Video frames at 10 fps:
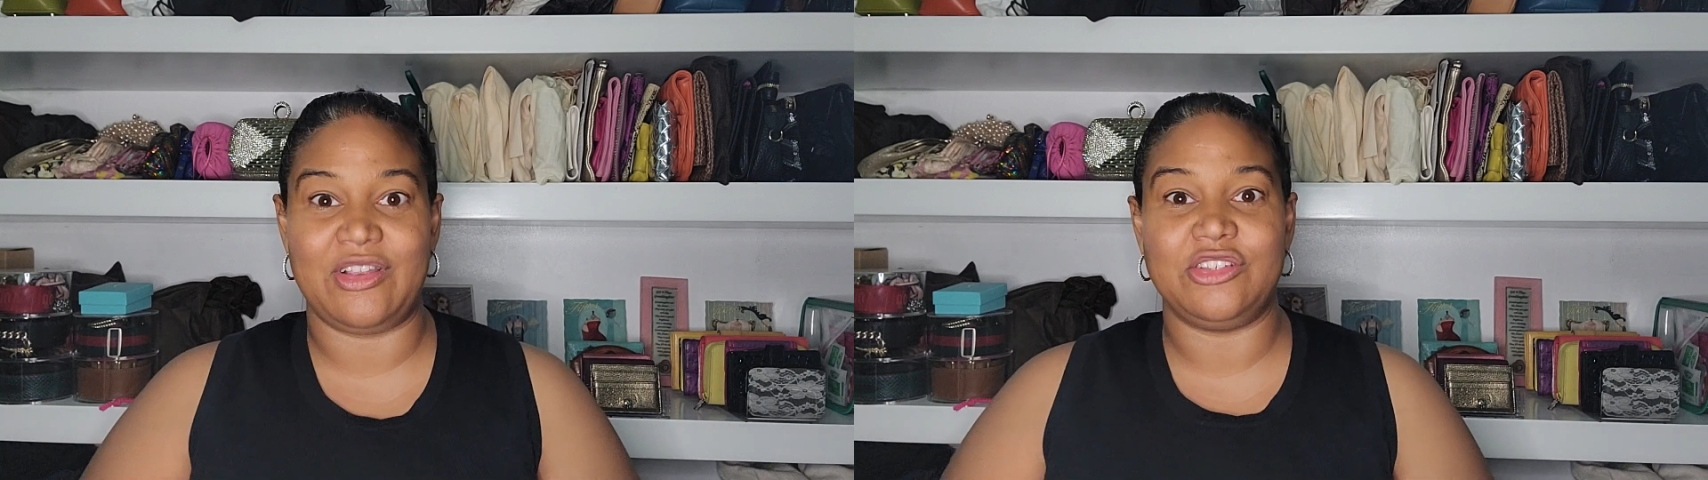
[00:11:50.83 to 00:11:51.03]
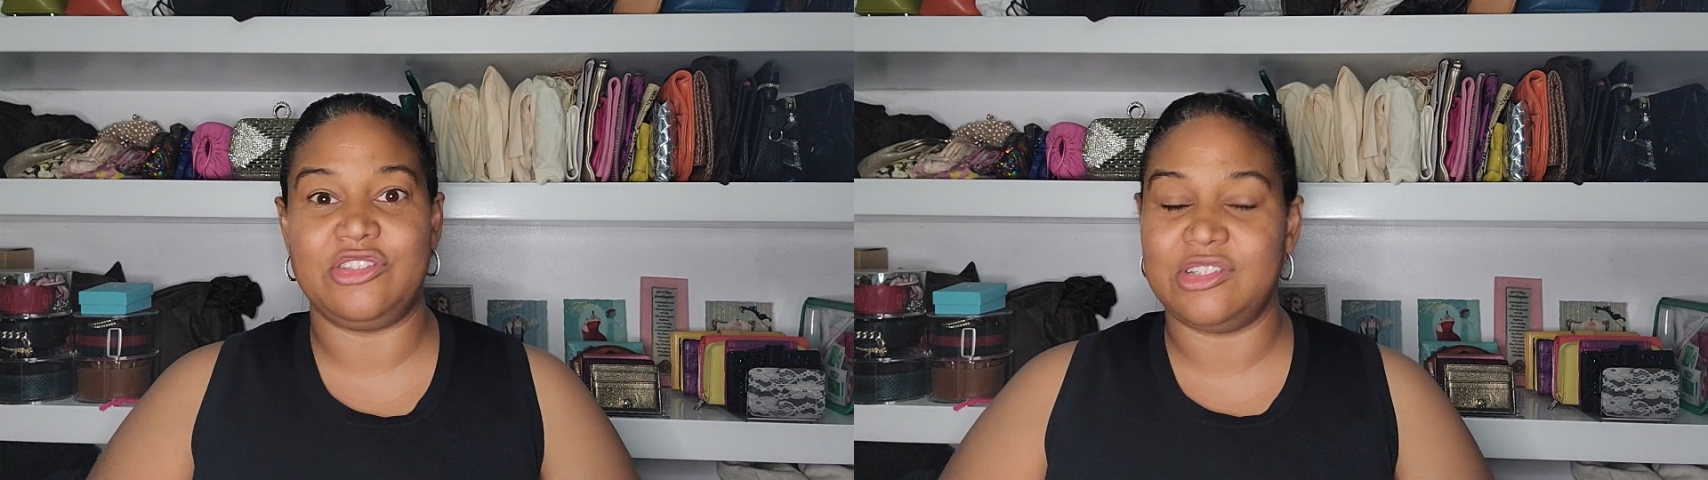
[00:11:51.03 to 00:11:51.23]

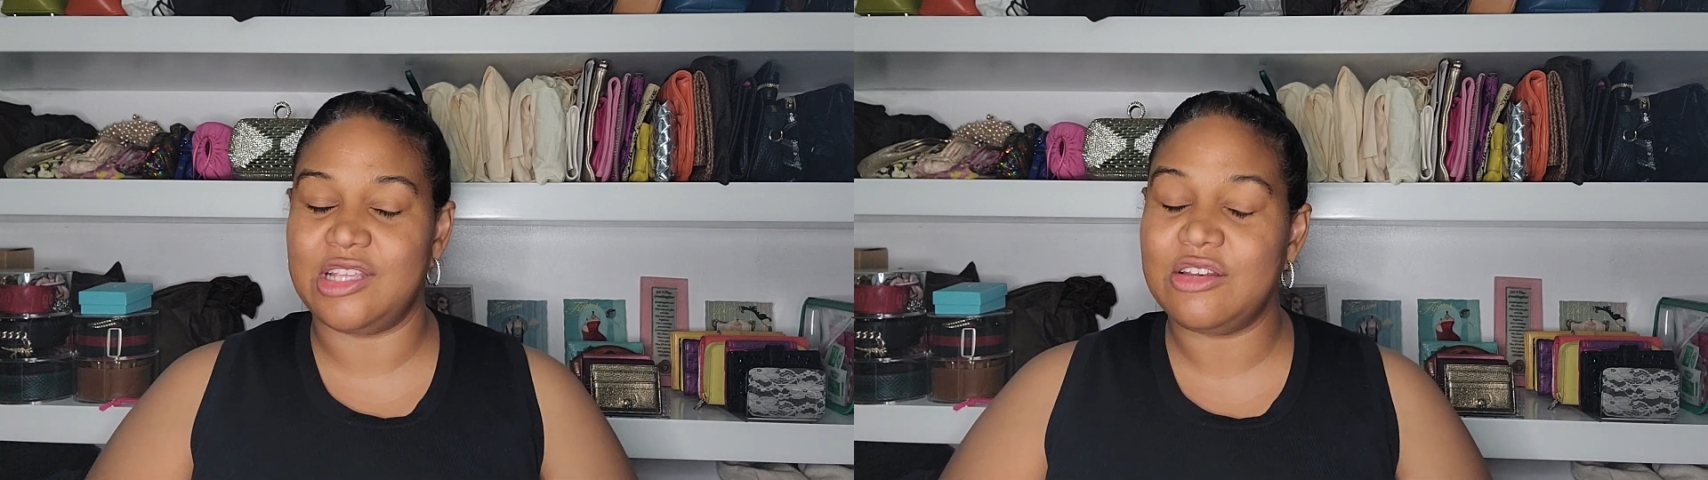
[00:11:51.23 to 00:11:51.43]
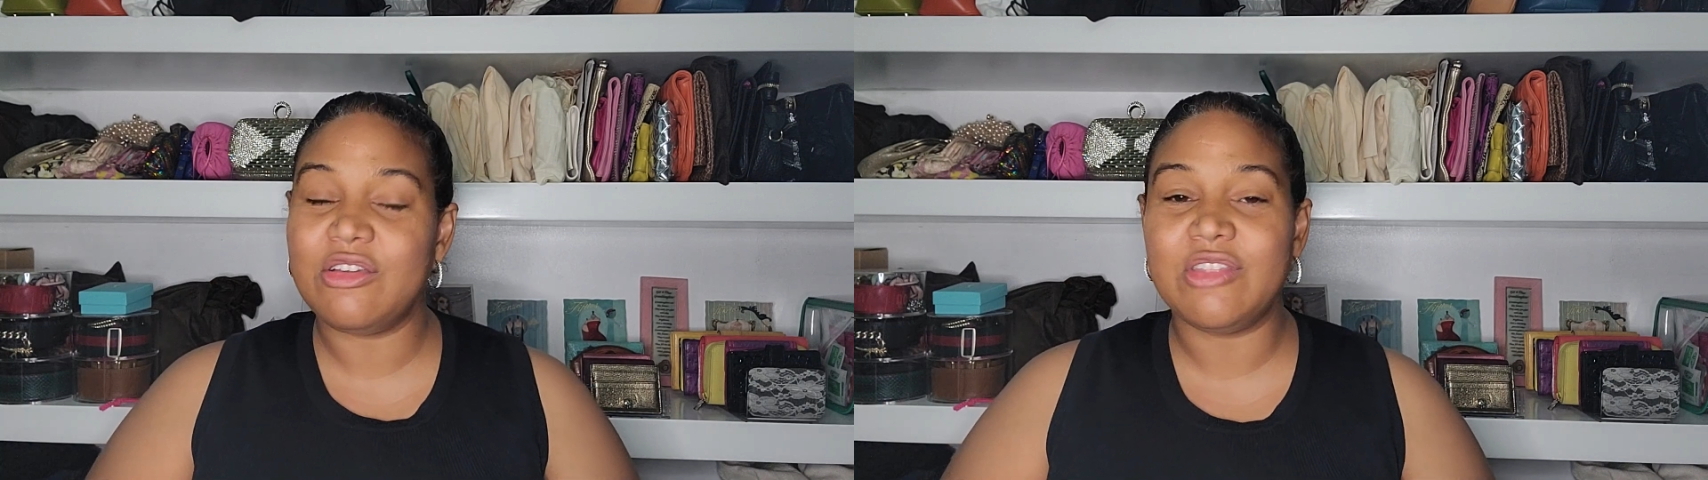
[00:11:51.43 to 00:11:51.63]
And she
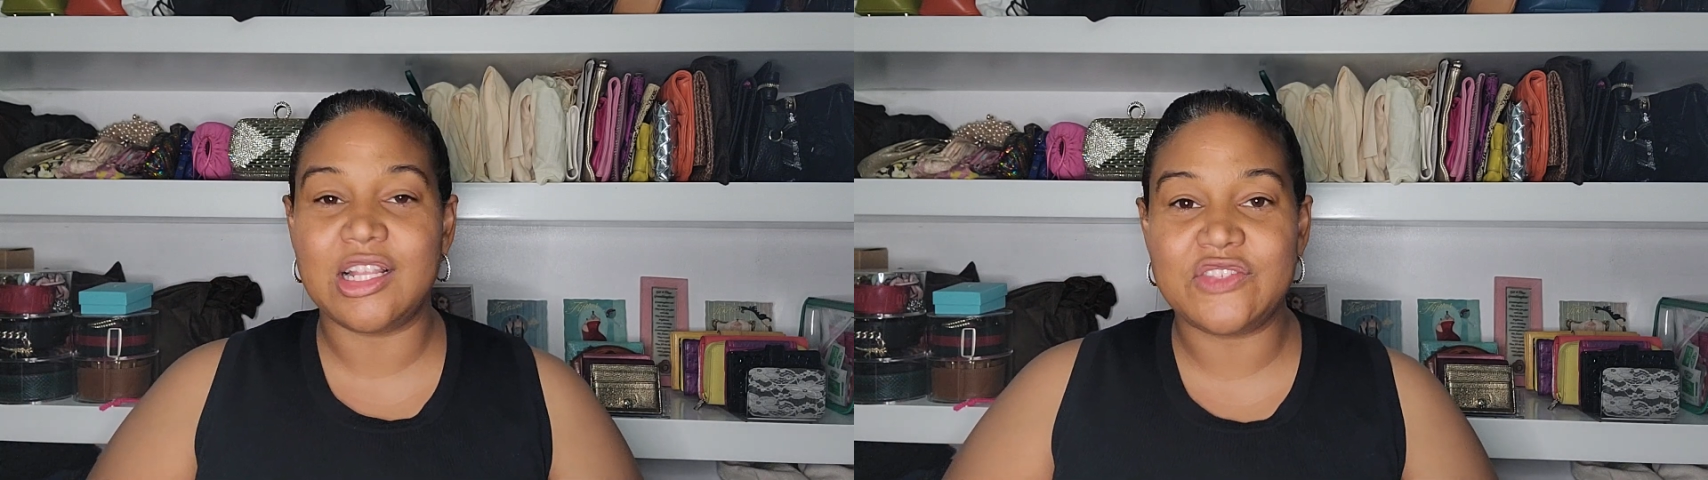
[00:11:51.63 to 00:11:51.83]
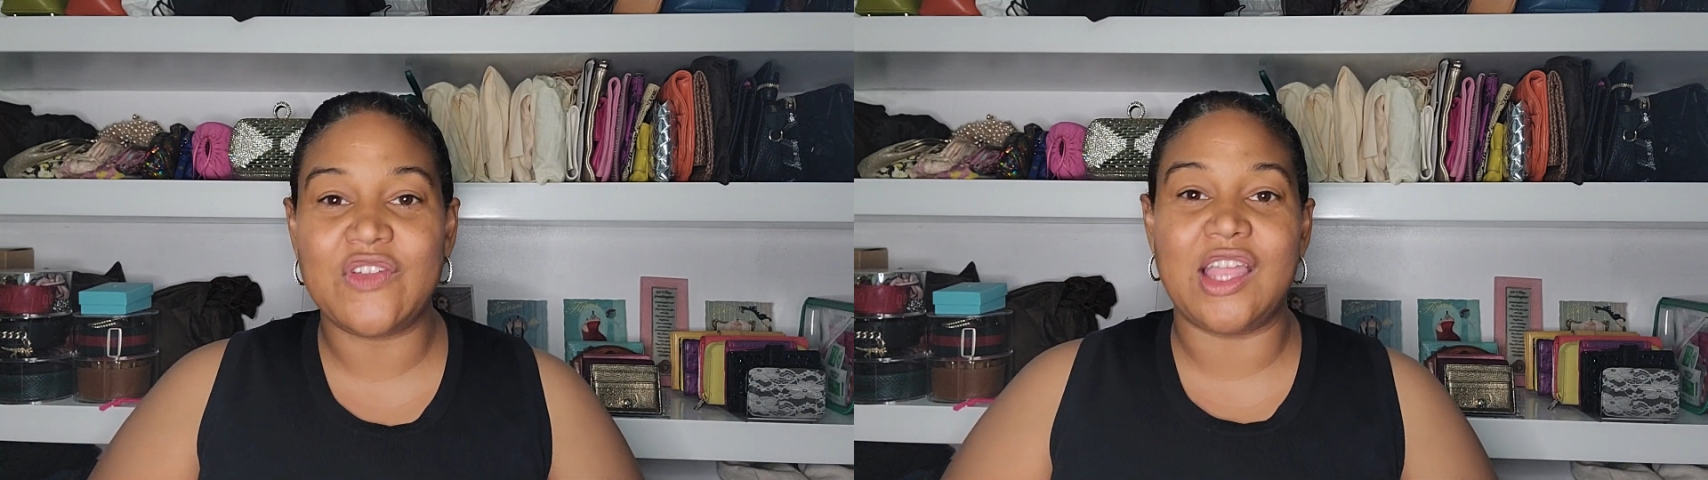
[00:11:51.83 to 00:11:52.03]
said, no,
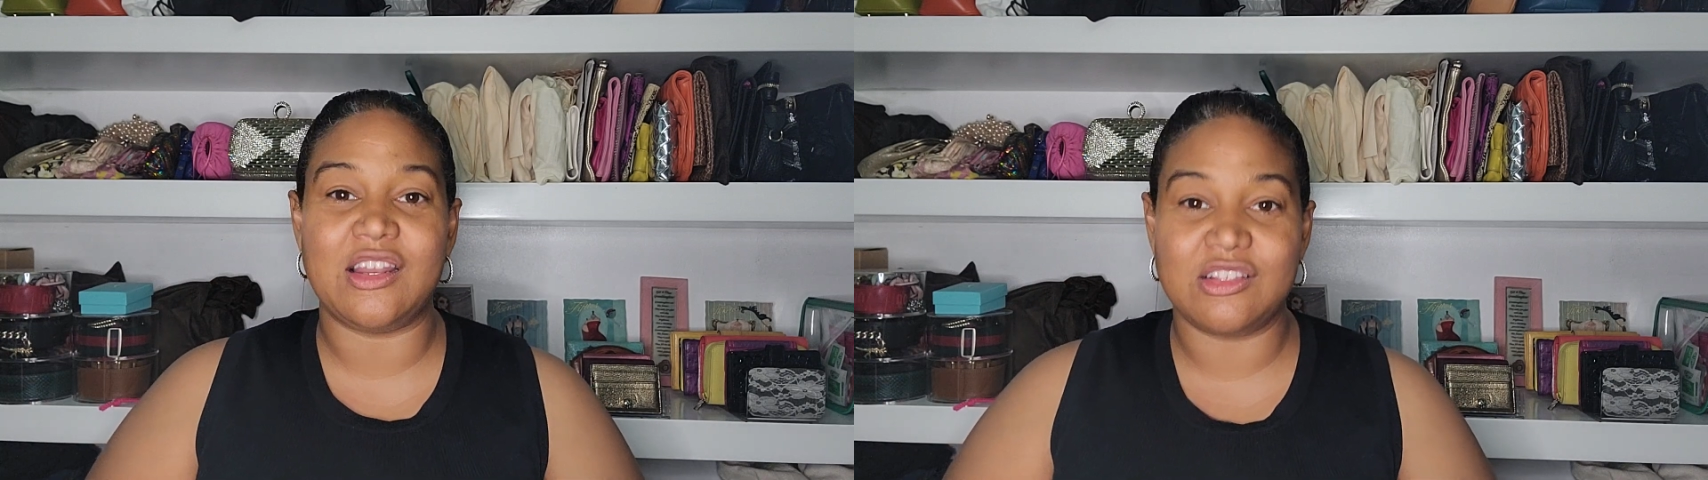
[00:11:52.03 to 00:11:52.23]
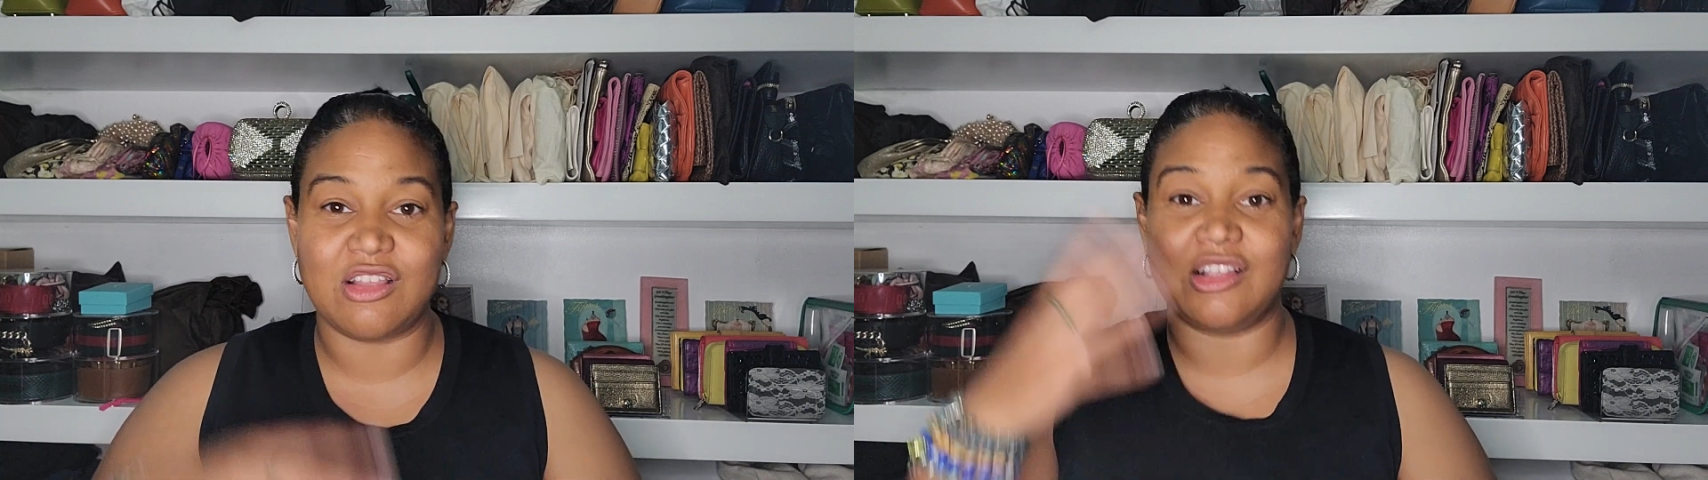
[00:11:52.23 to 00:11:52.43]
that's fine
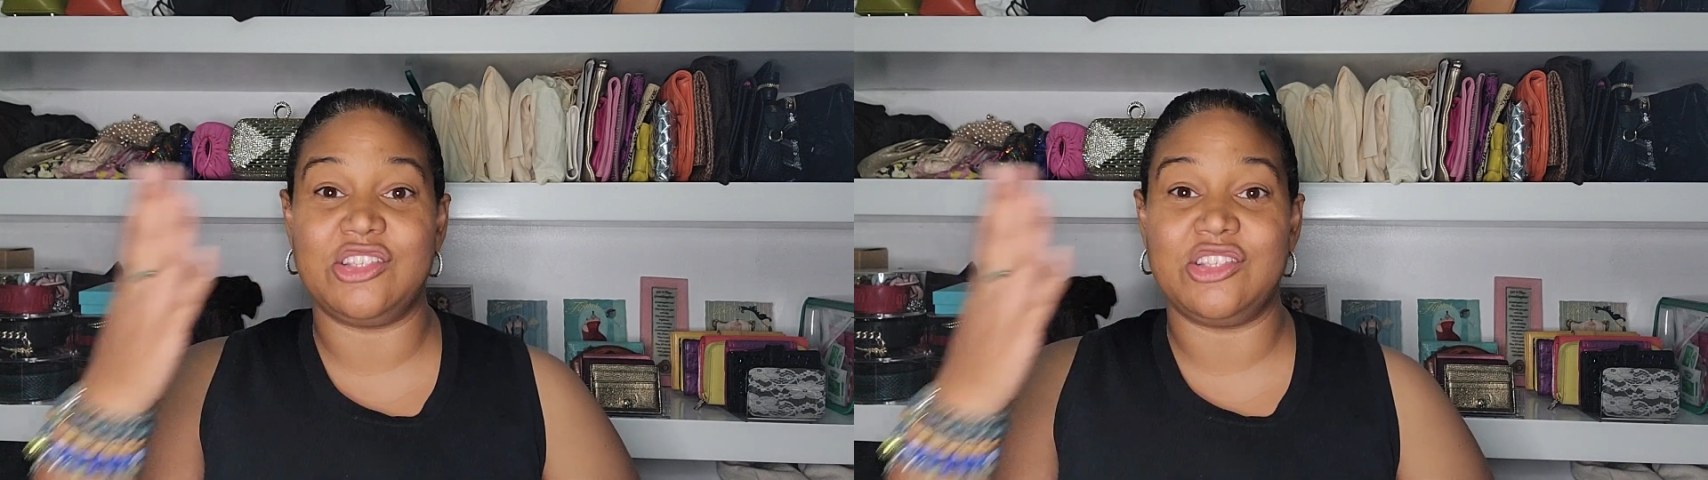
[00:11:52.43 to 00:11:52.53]
as long